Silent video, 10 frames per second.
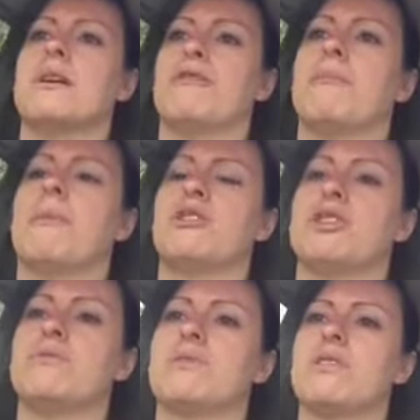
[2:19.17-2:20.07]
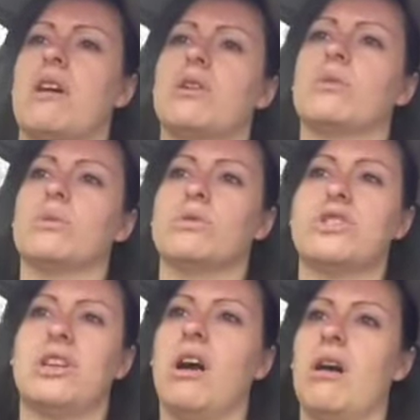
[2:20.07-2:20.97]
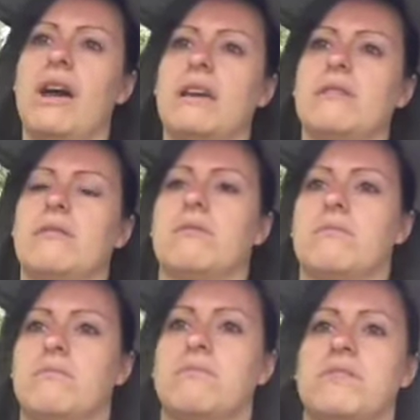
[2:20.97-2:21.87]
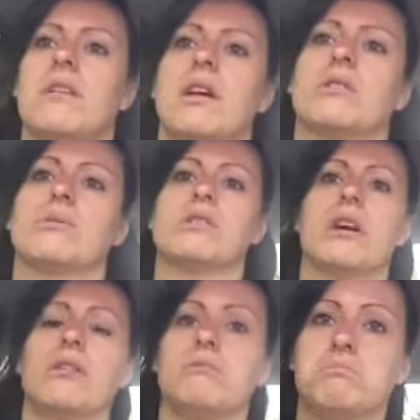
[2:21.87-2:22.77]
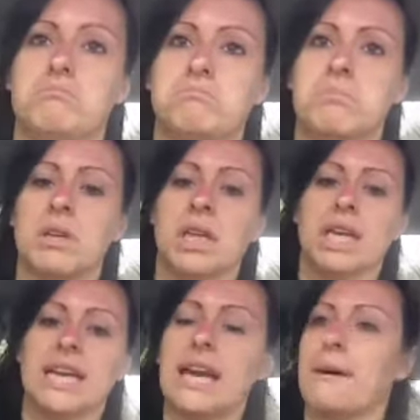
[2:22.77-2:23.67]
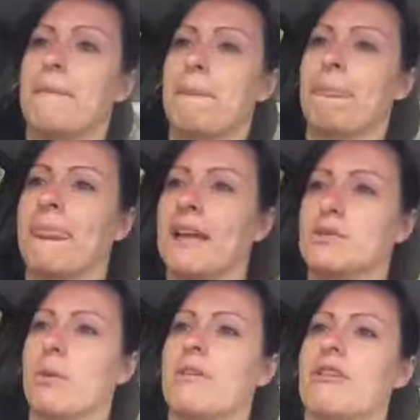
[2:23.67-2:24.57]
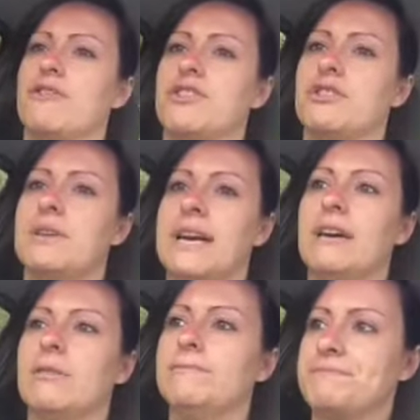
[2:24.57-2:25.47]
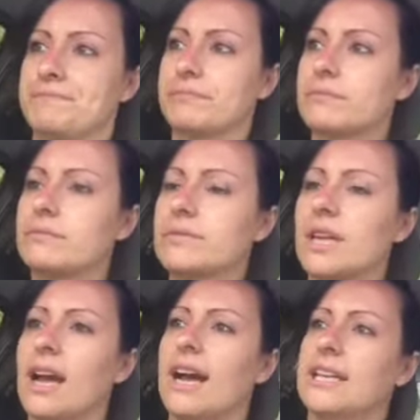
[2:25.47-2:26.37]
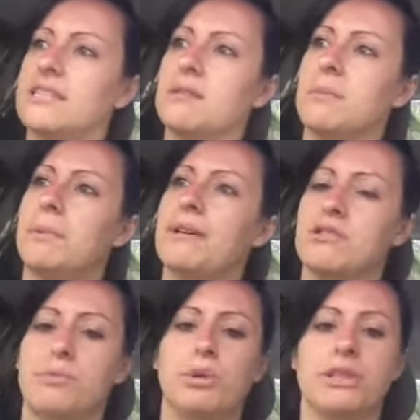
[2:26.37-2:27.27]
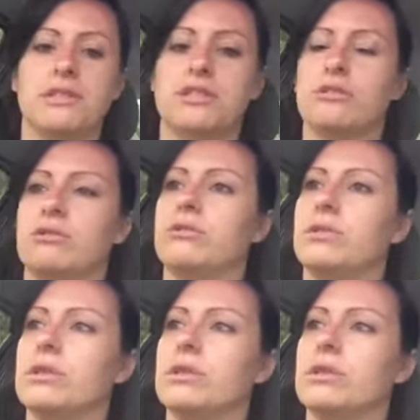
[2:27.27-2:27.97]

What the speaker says: from my June cycle or July cycle. So yeah, that's what we're off to do now, and I'm about to pull into